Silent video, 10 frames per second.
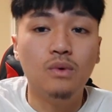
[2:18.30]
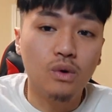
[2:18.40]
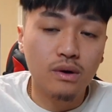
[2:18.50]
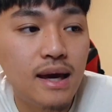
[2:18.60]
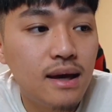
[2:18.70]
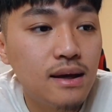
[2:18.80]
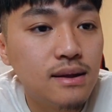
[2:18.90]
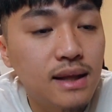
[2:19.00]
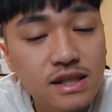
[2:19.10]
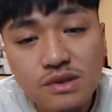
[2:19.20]
more,
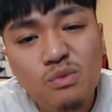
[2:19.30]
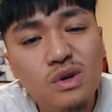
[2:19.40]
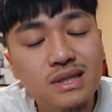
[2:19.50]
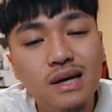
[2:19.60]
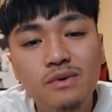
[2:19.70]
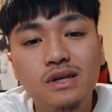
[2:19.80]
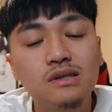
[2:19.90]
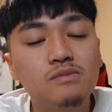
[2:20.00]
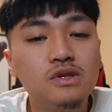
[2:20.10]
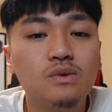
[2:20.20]
and that's just more time your
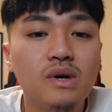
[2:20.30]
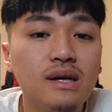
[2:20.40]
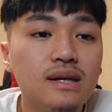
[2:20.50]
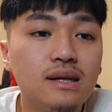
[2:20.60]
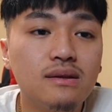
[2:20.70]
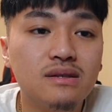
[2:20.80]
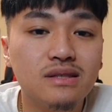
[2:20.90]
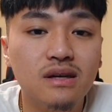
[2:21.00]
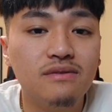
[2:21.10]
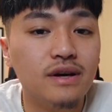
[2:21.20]
customers are waiting to get their
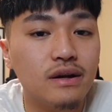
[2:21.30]
stuff.